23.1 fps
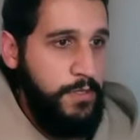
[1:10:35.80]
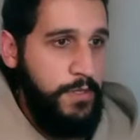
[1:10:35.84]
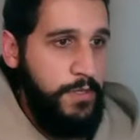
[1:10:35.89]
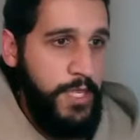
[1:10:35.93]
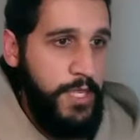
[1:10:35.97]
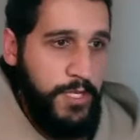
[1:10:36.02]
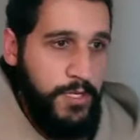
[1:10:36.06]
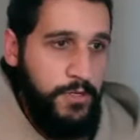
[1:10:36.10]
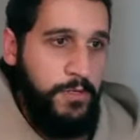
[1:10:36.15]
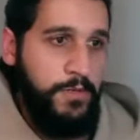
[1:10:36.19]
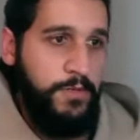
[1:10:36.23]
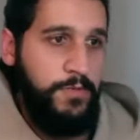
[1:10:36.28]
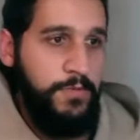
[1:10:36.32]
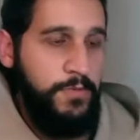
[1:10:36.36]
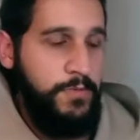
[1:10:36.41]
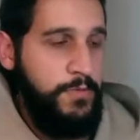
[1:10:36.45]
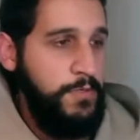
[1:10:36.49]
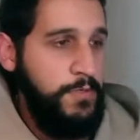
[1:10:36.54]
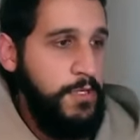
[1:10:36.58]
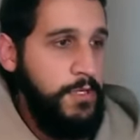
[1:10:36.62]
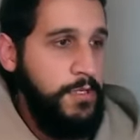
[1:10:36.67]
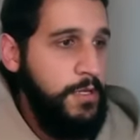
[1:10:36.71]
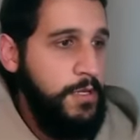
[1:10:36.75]
Thank you.
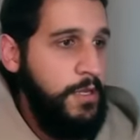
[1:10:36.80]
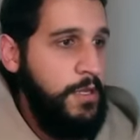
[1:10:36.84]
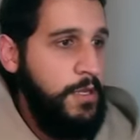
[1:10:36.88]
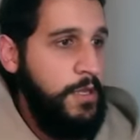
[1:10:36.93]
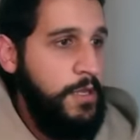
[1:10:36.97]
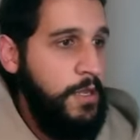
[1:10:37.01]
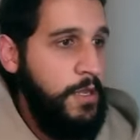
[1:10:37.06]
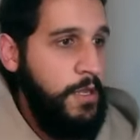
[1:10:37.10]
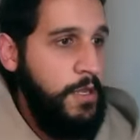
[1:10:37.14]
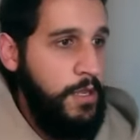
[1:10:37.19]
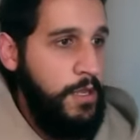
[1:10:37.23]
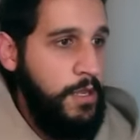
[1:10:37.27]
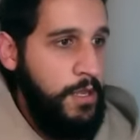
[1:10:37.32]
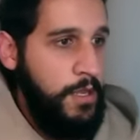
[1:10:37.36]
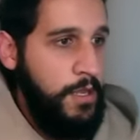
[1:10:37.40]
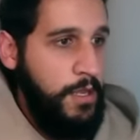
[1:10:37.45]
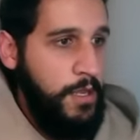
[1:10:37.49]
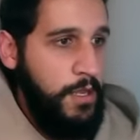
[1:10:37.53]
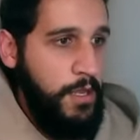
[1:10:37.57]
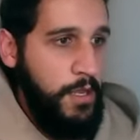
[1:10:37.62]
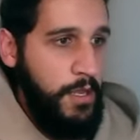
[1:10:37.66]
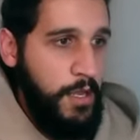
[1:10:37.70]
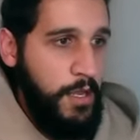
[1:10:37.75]

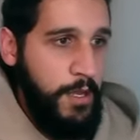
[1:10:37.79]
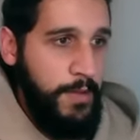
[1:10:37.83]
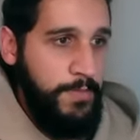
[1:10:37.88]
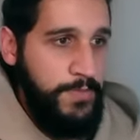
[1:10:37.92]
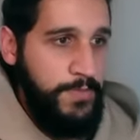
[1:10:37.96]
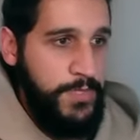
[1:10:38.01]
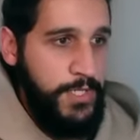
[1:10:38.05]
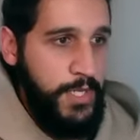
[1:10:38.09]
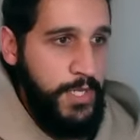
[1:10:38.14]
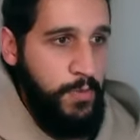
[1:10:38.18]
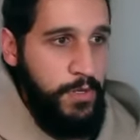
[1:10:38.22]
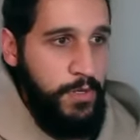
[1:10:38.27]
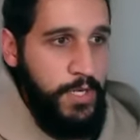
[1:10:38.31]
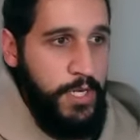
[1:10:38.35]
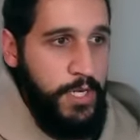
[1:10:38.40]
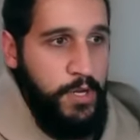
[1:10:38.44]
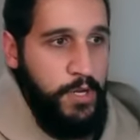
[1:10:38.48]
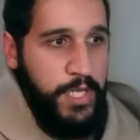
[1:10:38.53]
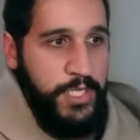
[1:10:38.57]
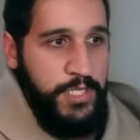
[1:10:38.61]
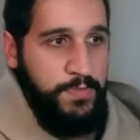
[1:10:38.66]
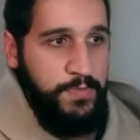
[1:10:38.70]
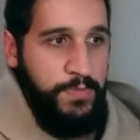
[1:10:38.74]
Um, someone who
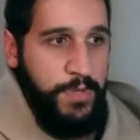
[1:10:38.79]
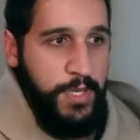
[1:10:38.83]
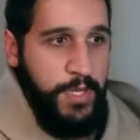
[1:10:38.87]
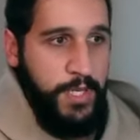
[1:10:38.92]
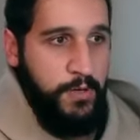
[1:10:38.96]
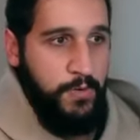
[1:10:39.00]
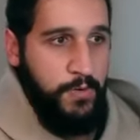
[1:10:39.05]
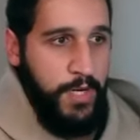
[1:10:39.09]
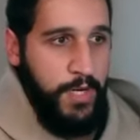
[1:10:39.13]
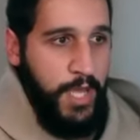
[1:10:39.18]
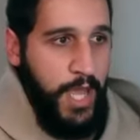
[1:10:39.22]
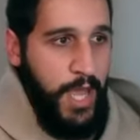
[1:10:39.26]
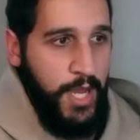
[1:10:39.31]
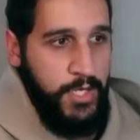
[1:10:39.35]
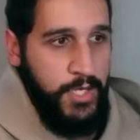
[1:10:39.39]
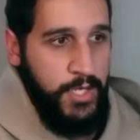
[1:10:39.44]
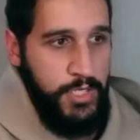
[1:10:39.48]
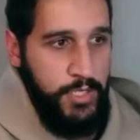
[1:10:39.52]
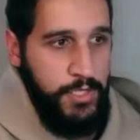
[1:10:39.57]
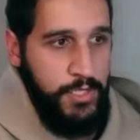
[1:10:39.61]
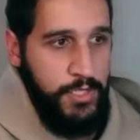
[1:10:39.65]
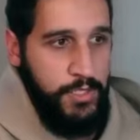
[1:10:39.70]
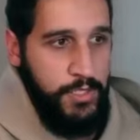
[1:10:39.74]
has big
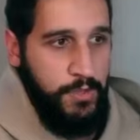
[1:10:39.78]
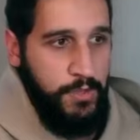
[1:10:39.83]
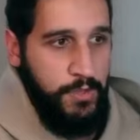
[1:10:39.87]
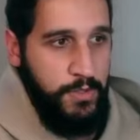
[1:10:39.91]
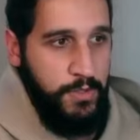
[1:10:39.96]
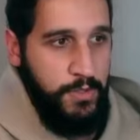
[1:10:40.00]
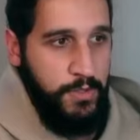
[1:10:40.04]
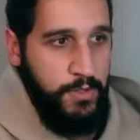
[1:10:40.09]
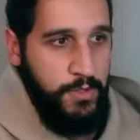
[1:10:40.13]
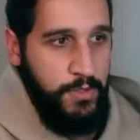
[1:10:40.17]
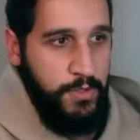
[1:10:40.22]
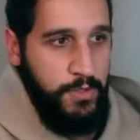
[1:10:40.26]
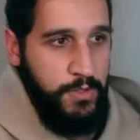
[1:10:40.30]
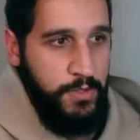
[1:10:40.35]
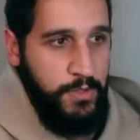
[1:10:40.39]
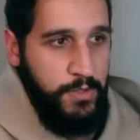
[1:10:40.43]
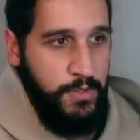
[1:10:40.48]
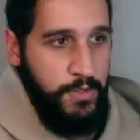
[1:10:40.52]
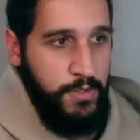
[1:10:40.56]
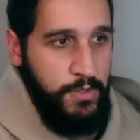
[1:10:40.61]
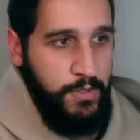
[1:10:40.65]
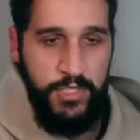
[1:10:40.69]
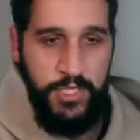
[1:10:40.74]
reactions with their
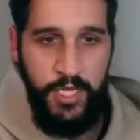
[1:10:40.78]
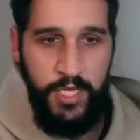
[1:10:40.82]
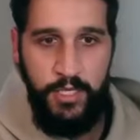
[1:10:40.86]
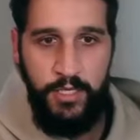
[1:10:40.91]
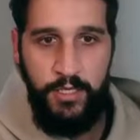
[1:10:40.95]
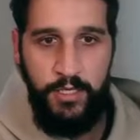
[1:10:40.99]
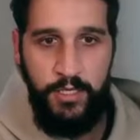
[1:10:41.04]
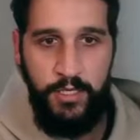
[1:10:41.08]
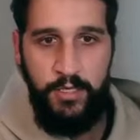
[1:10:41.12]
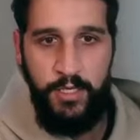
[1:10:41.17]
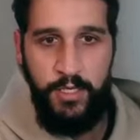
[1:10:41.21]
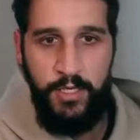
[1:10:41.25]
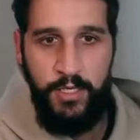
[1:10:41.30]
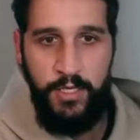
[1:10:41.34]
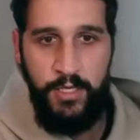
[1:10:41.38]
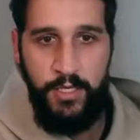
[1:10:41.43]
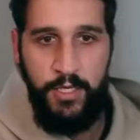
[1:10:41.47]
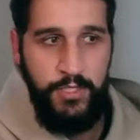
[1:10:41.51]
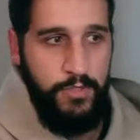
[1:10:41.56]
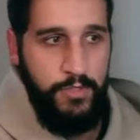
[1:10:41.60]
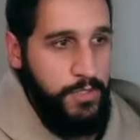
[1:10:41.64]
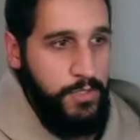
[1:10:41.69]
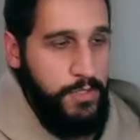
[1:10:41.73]
TMJ
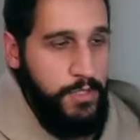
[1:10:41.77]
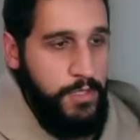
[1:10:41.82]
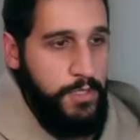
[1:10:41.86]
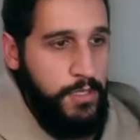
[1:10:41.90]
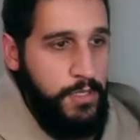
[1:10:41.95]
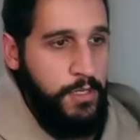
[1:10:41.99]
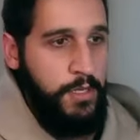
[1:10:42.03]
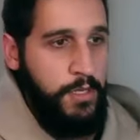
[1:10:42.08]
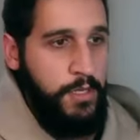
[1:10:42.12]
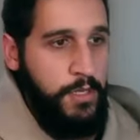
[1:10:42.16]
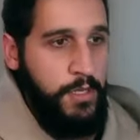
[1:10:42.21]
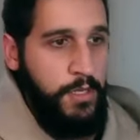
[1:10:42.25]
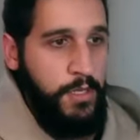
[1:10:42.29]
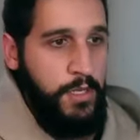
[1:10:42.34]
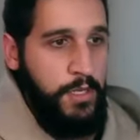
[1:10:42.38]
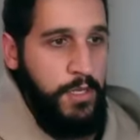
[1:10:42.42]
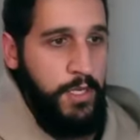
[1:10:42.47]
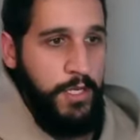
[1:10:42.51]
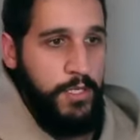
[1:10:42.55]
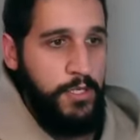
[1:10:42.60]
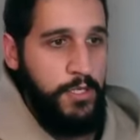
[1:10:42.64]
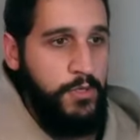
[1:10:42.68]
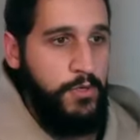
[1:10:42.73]
issues,
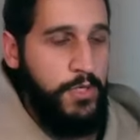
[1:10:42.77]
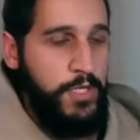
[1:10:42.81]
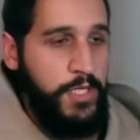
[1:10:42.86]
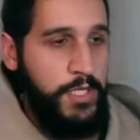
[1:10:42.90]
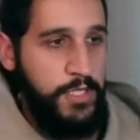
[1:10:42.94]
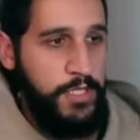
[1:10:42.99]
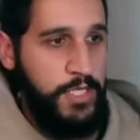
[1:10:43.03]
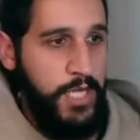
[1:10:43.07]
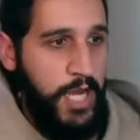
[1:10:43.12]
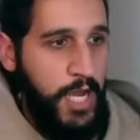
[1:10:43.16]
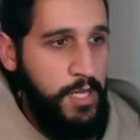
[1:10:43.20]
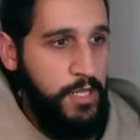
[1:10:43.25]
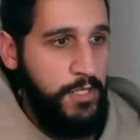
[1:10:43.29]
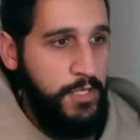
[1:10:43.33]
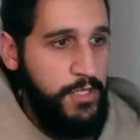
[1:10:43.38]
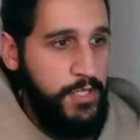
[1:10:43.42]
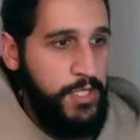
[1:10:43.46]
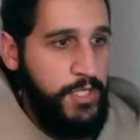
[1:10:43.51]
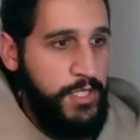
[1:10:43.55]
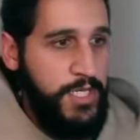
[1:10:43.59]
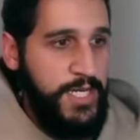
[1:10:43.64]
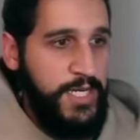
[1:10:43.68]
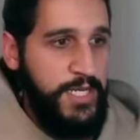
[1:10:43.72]
including
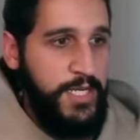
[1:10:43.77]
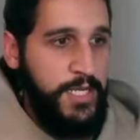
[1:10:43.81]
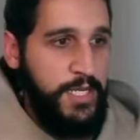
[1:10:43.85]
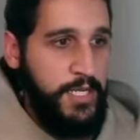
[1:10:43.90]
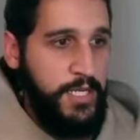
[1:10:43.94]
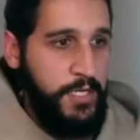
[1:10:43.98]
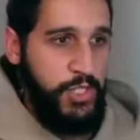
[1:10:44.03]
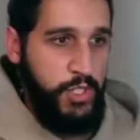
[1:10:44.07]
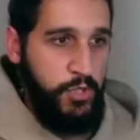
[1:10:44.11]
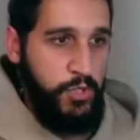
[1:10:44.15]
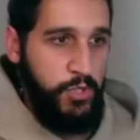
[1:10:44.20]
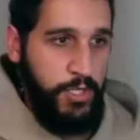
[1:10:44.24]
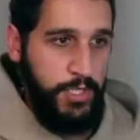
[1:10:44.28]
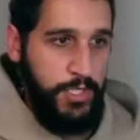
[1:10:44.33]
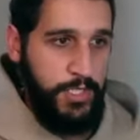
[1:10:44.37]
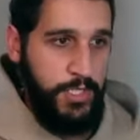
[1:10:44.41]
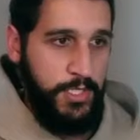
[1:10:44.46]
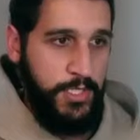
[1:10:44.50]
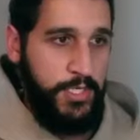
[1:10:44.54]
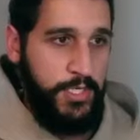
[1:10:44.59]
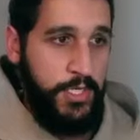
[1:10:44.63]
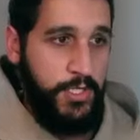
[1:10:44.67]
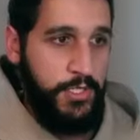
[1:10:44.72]
challenges eating and chewing
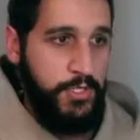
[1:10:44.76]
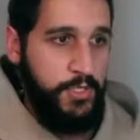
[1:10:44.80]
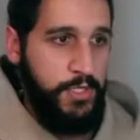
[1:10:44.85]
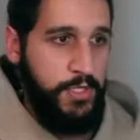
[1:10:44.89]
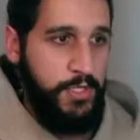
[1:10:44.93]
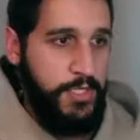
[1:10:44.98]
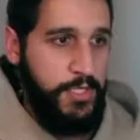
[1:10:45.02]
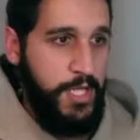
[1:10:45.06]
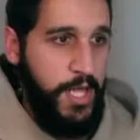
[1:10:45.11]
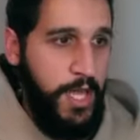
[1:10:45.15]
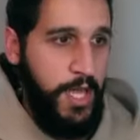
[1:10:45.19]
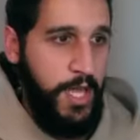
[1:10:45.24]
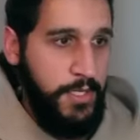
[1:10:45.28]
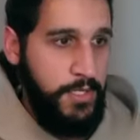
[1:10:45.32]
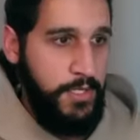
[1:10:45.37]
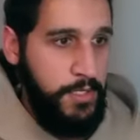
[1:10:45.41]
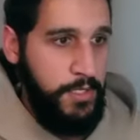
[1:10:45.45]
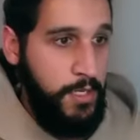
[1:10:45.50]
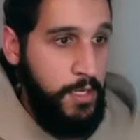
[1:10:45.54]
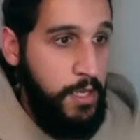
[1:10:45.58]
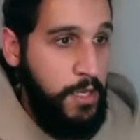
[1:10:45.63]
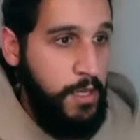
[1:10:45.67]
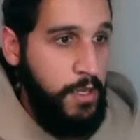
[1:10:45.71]
since yesterday's class.
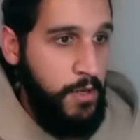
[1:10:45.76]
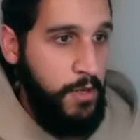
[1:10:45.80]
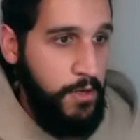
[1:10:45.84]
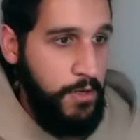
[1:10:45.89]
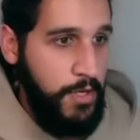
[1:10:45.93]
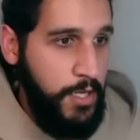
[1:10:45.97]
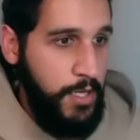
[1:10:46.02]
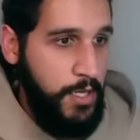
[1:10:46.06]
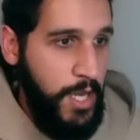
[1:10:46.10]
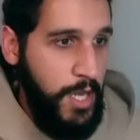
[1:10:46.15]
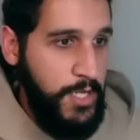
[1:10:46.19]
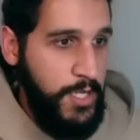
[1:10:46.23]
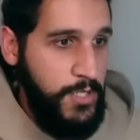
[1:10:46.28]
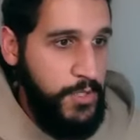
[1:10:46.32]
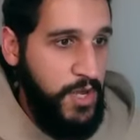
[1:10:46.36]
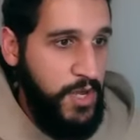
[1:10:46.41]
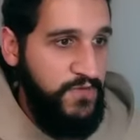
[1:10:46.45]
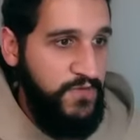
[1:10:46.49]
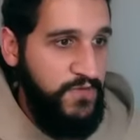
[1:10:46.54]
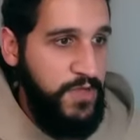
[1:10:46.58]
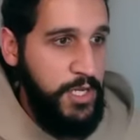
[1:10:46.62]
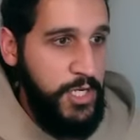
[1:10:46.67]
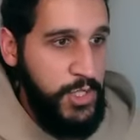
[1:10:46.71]
Okay, I do
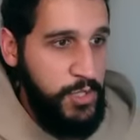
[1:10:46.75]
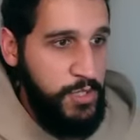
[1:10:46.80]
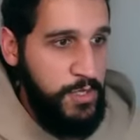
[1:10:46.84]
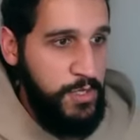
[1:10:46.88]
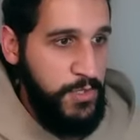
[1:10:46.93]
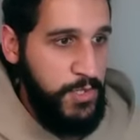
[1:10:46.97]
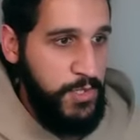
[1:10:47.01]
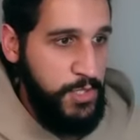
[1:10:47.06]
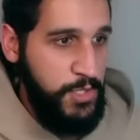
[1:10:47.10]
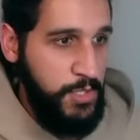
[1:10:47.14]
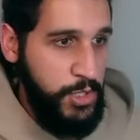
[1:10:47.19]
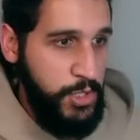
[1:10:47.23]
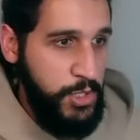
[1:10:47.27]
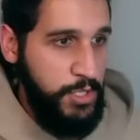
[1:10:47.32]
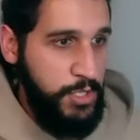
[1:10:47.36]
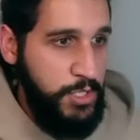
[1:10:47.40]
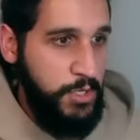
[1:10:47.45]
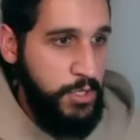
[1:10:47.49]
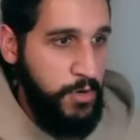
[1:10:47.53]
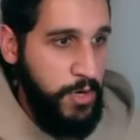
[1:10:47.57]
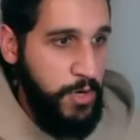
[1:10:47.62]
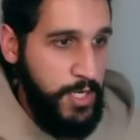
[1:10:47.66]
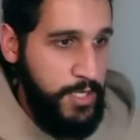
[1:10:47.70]
have a history of surgery
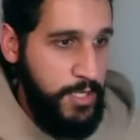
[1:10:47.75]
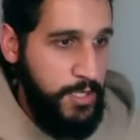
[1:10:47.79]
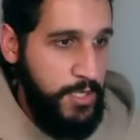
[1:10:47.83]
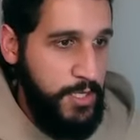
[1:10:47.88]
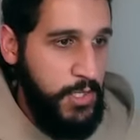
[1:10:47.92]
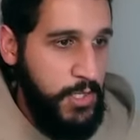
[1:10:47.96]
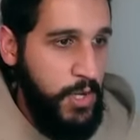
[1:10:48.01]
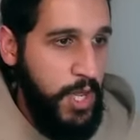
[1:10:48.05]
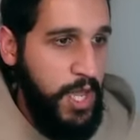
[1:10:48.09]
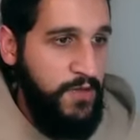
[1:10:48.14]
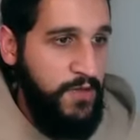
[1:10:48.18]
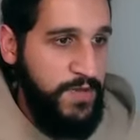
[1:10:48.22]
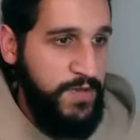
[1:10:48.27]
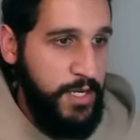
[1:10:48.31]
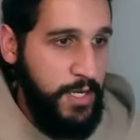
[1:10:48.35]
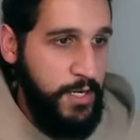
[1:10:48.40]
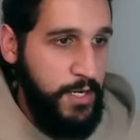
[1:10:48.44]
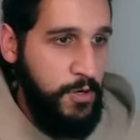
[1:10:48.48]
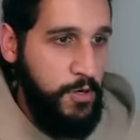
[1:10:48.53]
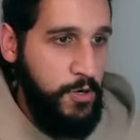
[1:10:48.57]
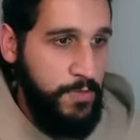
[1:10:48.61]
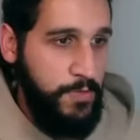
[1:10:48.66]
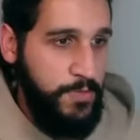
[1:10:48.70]
to correct it, so having
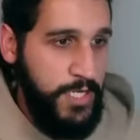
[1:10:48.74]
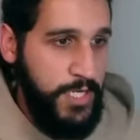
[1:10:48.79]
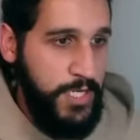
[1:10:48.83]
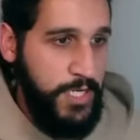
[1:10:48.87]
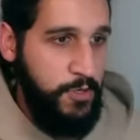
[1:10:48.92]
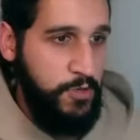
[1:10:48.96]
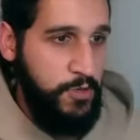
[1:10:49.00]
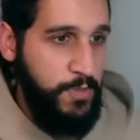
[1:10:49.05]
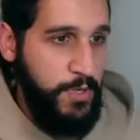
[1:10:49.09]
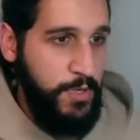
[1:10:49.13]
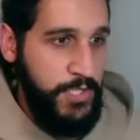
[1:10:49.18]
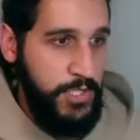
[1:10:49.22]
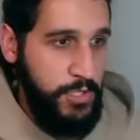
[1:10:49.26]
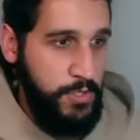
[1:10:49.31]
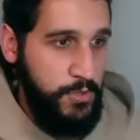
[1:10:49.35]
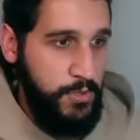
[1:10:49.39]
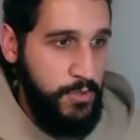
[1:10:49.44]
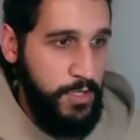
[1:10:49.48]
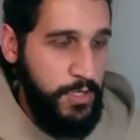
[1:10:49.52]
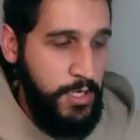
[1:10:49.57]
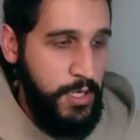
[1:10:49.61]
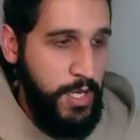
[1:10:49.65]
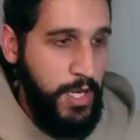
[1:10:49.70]
an OMT with my
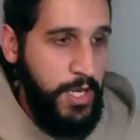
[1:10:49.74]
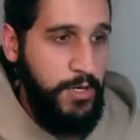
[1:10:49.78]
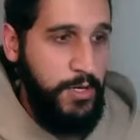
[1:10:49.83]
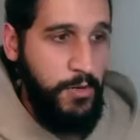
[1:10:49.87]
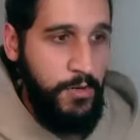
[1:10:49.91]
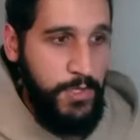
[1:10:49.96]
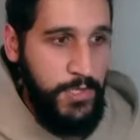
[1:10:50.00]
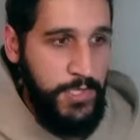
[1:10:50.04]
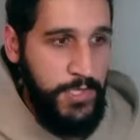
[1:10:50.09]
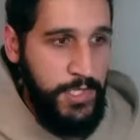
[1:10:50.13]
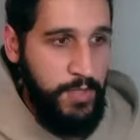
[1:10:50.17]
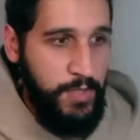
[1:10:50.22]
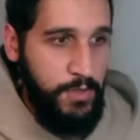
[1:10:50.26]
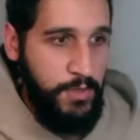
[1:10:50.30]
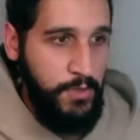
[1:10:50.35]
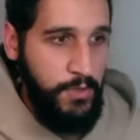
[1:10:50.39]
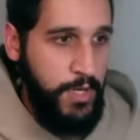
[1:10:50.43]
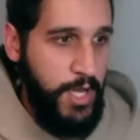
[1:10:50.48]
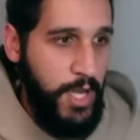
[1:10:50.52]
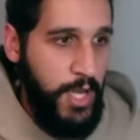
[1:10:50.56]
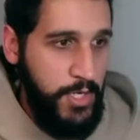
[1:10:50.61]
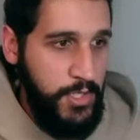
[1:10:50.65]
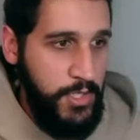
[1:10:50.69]
children, I noticed similar
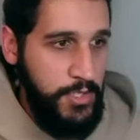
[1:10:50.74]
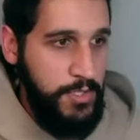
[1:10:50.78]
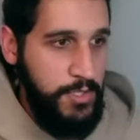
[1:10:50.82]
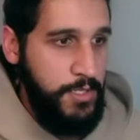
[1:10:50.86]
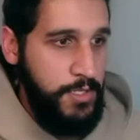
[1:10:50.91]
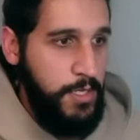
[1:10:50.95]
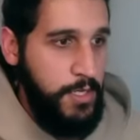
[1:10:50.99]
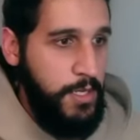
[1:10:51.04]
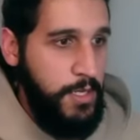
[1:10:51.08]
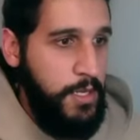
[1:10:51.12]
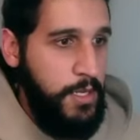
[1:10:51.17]
reactions.